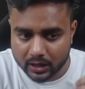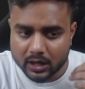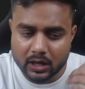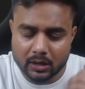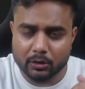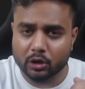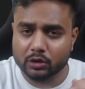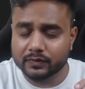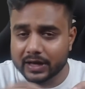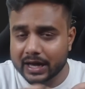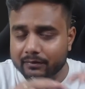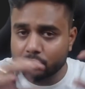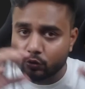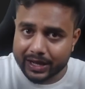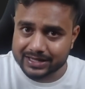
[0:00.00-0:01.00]
because we have
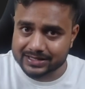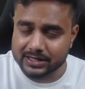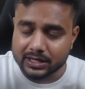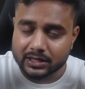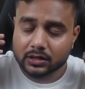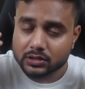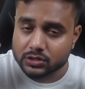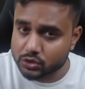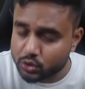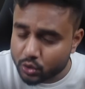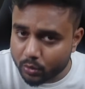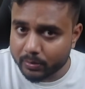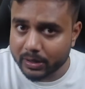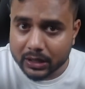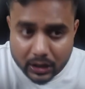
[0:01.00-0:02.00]
to extract so
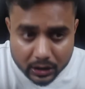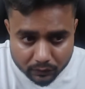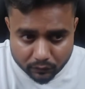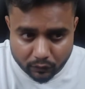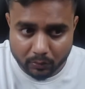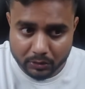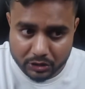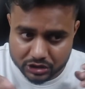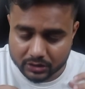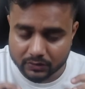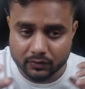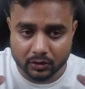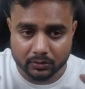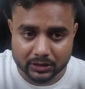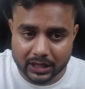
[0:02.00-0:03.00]
many information
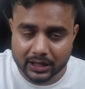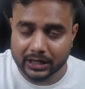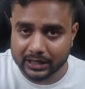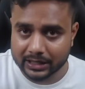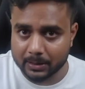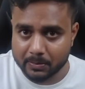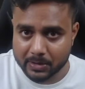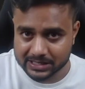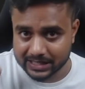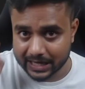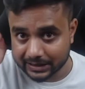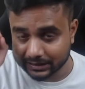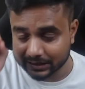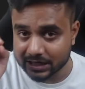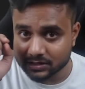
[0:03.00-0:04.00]
from the database,
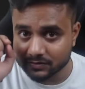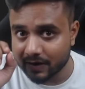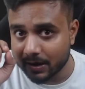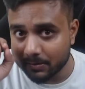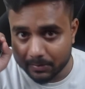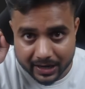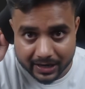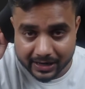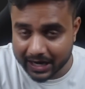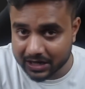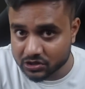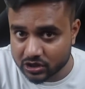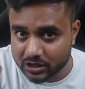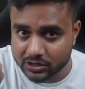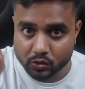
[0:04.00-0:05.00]
and that's why my rack
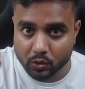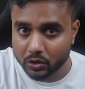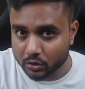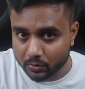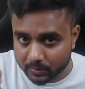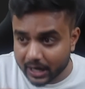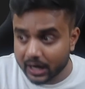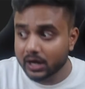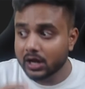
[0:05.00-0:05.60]
chain is going to be a